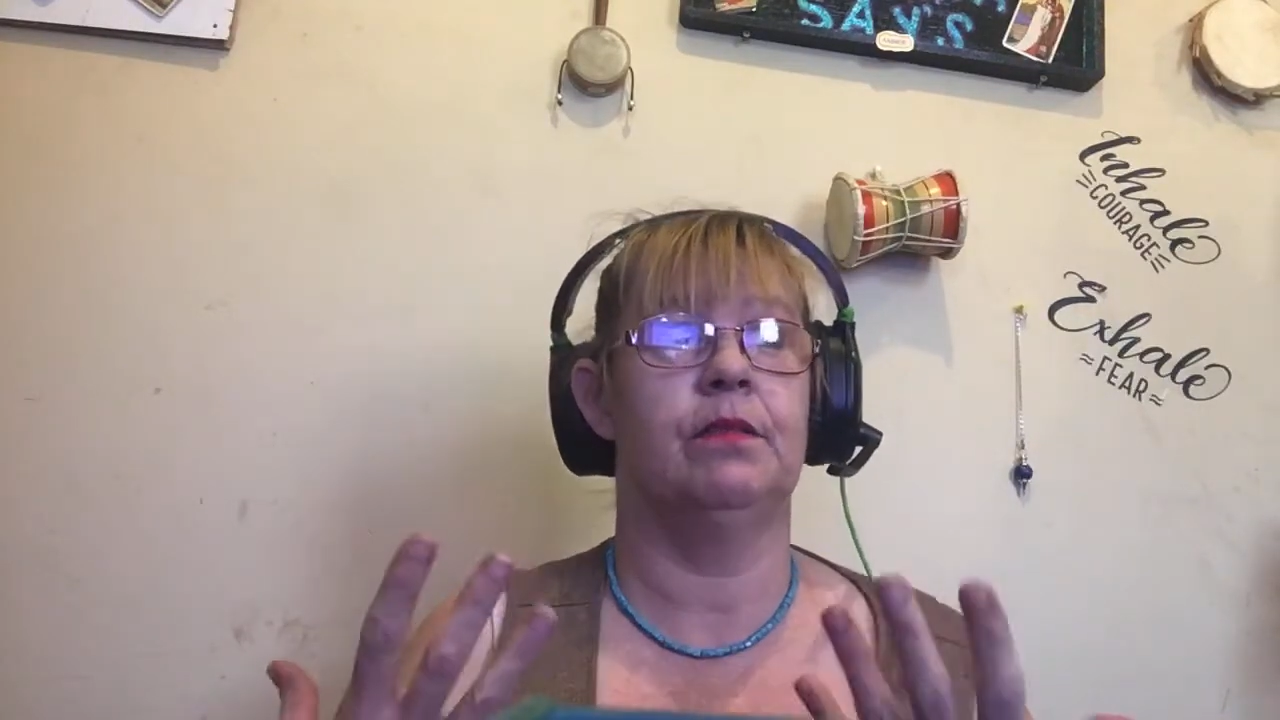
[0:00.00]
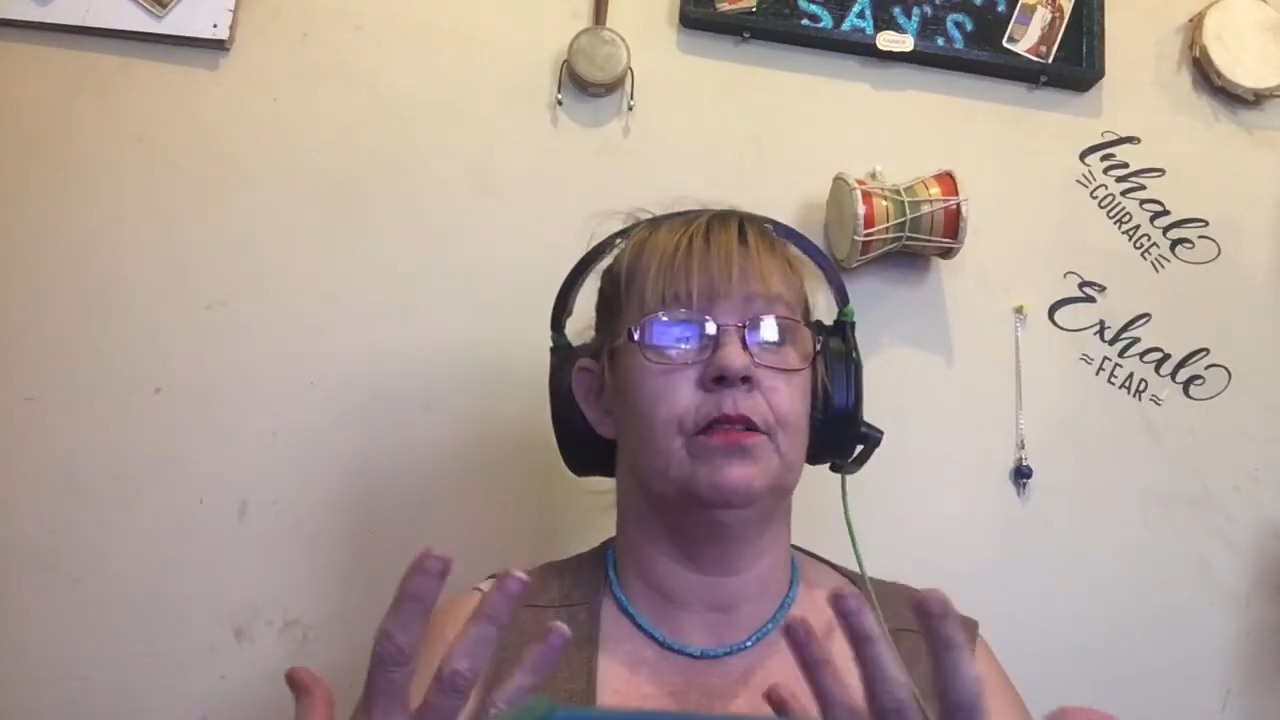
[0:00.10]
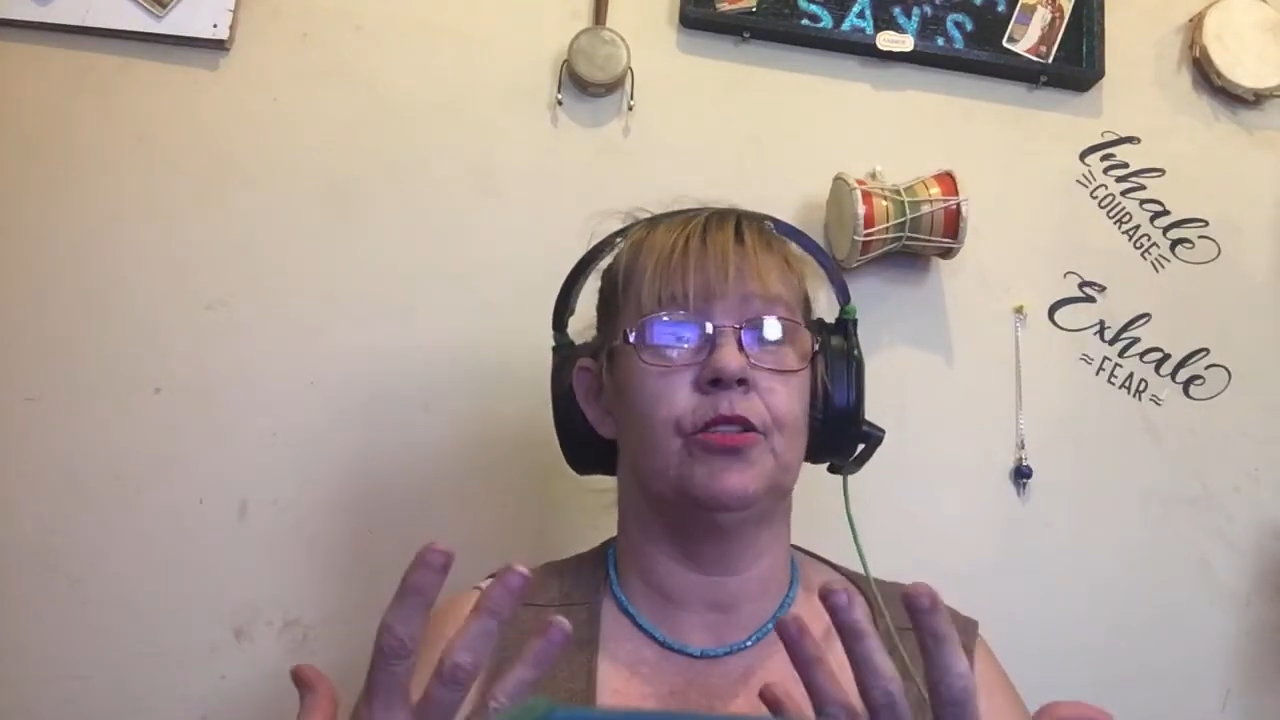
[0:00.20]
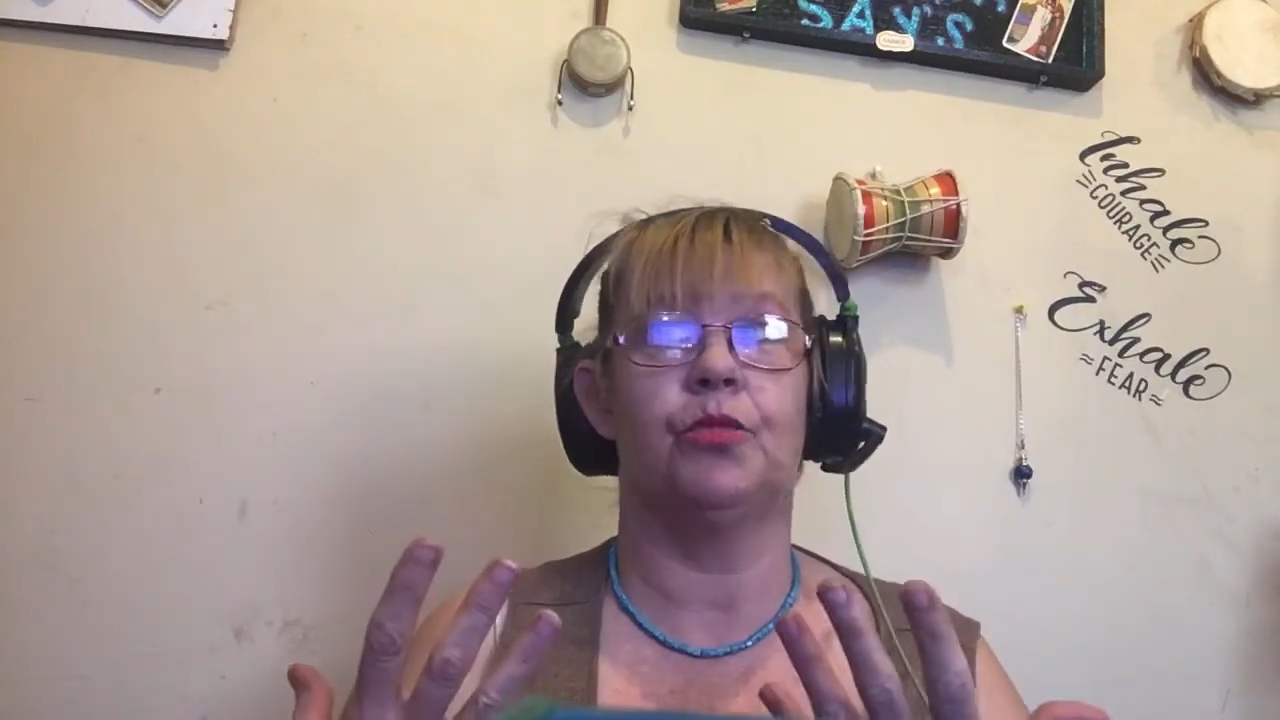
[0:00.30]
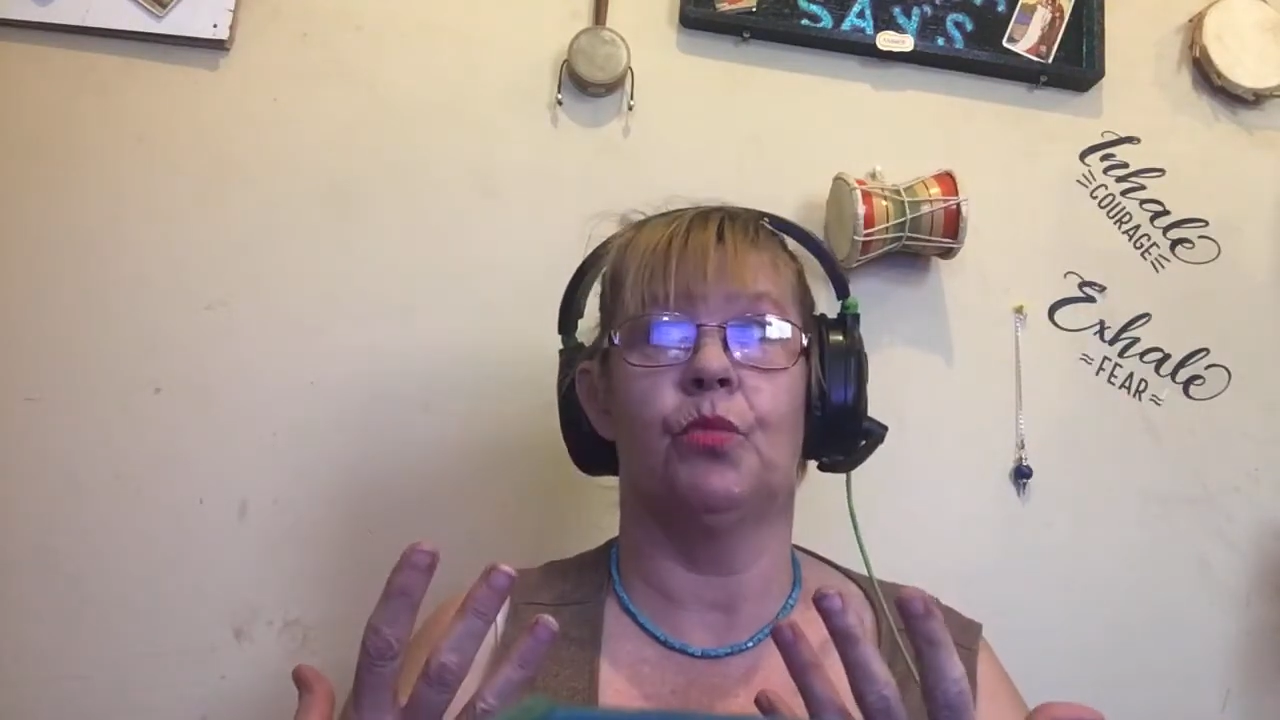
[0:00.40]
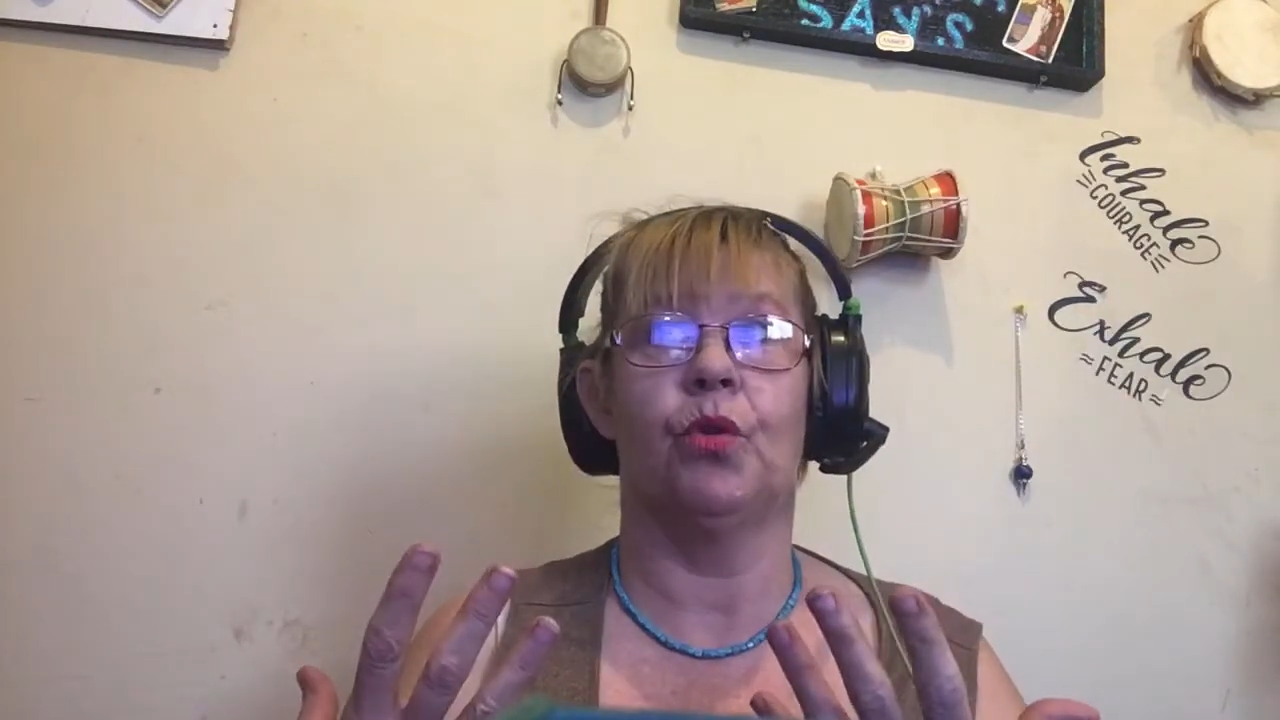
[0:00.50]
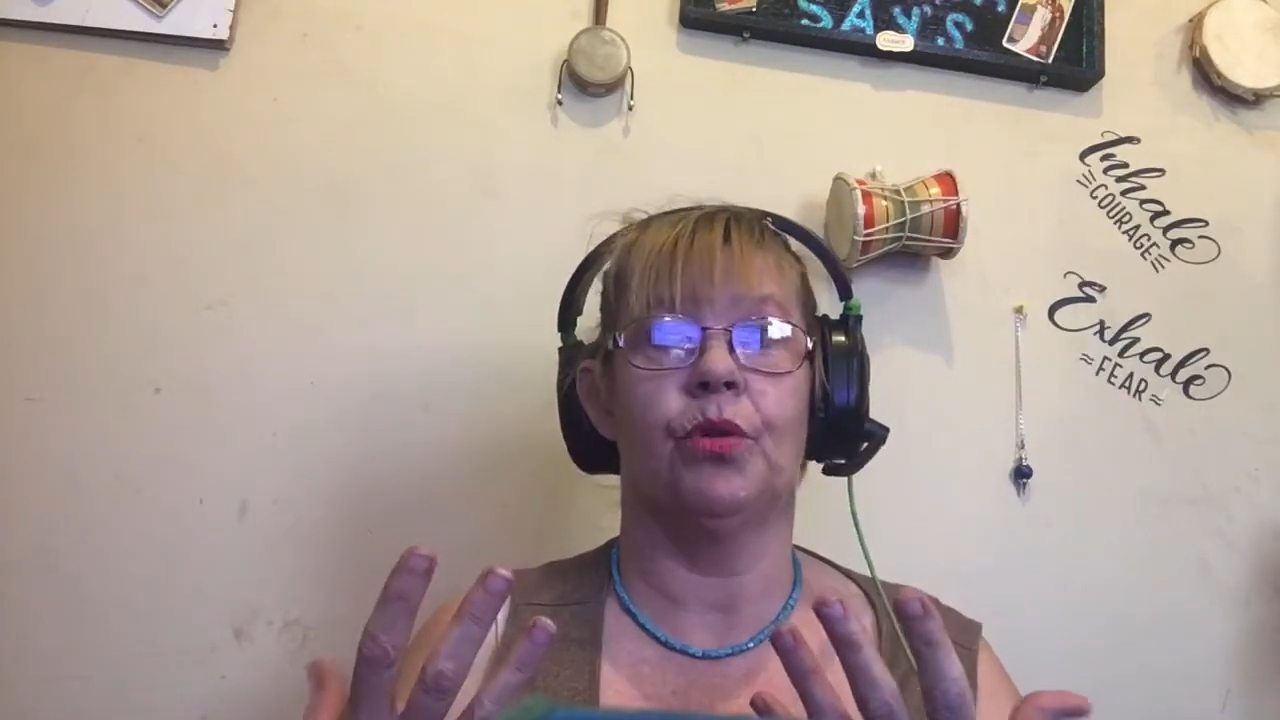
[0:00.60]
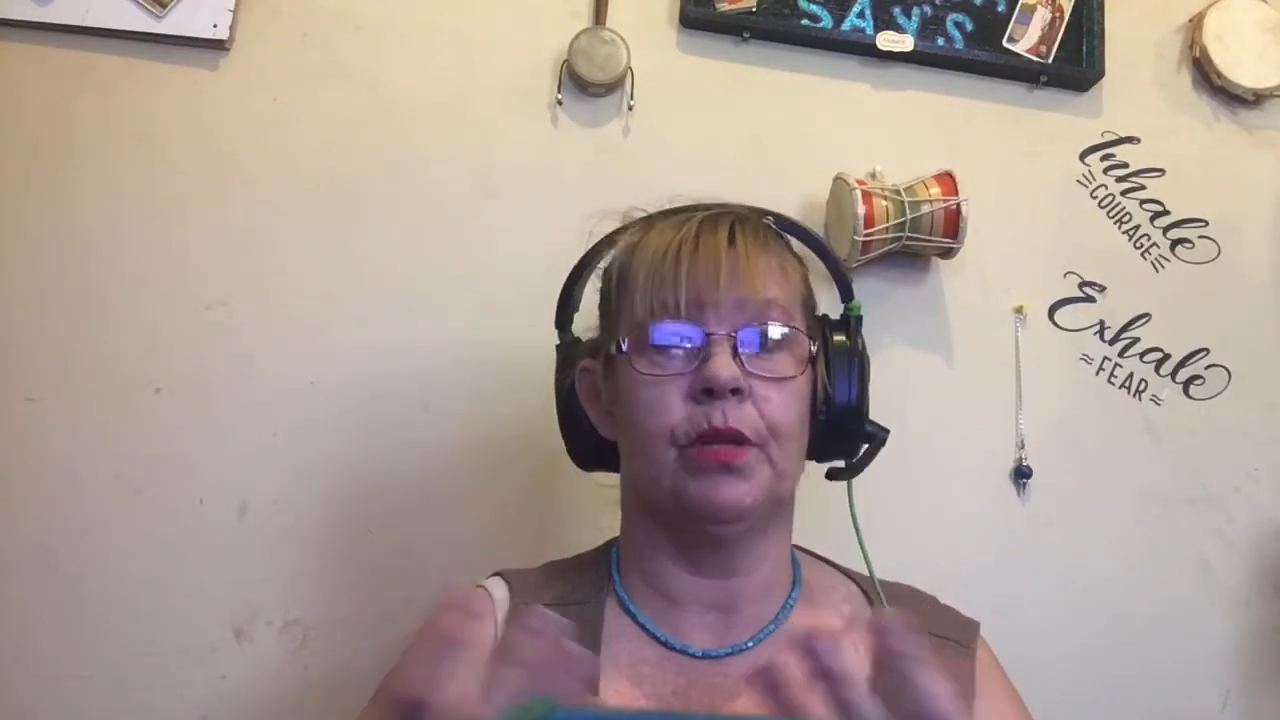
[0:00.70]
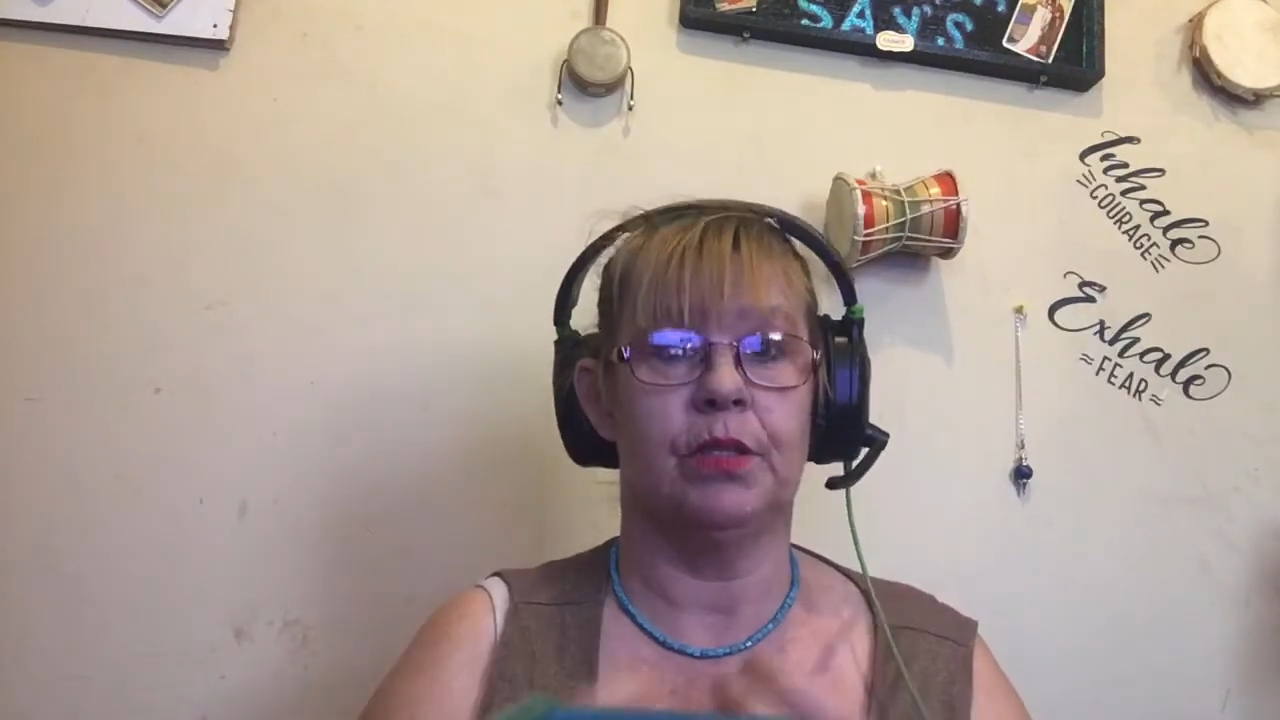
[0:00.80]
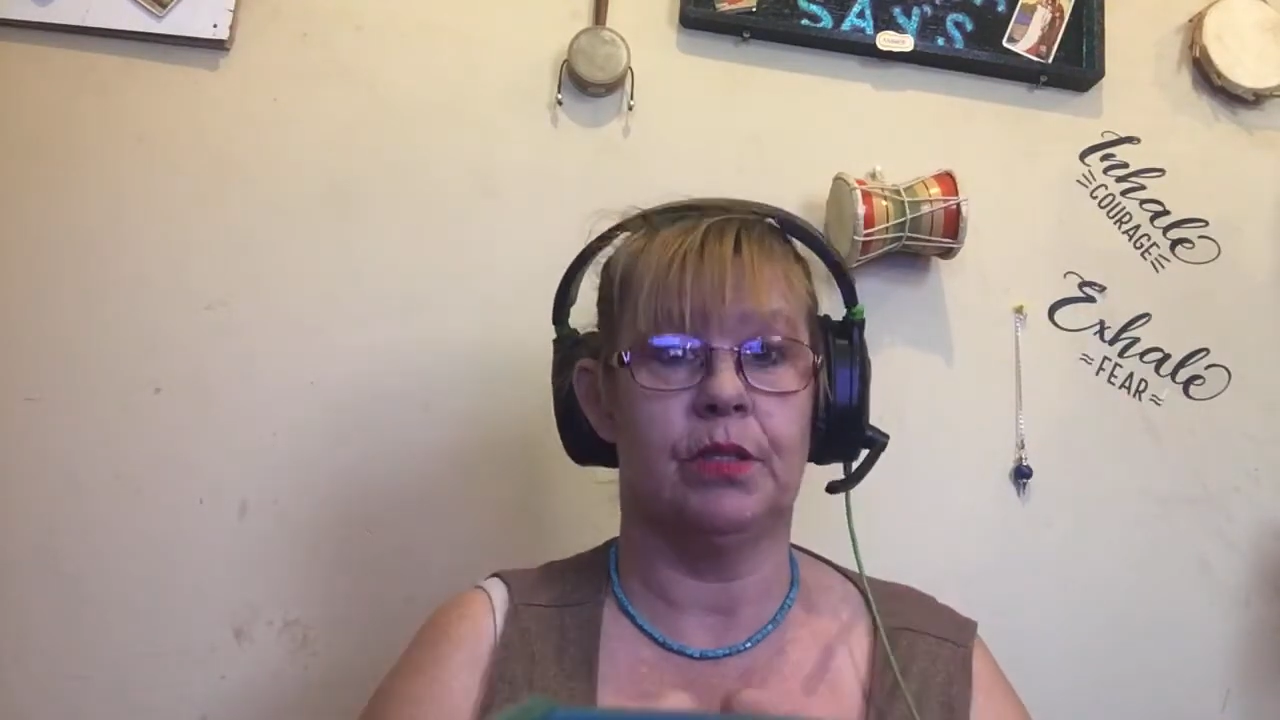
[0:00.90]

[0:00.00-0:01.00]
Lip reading: there's more than